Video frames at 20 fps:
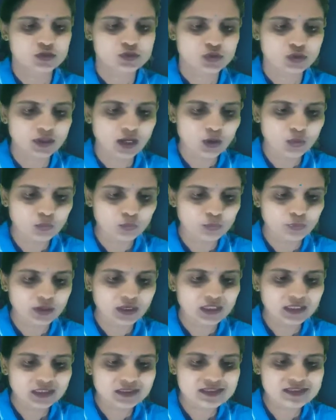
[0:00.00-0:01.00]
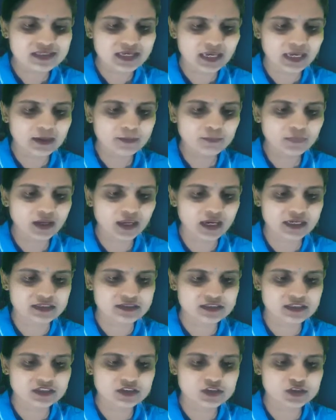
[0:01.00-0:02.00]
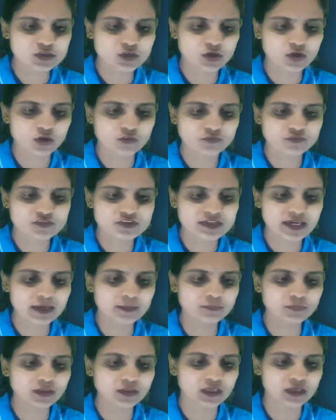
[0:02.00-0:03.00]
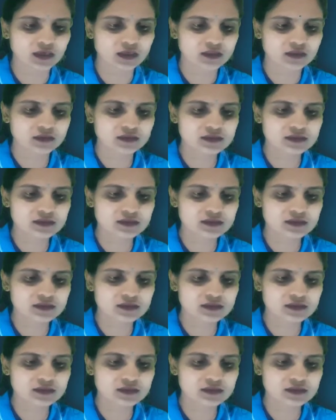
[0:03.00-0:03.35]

So now in the same case, instead of same thing,